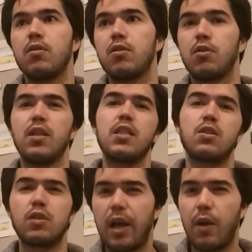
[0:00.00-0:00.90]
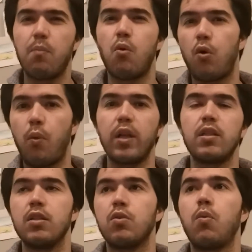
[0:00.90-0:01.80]
so this is like more
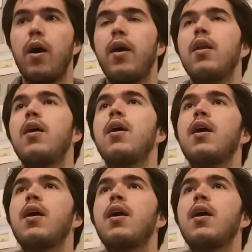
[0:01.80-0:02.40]
wet into wet.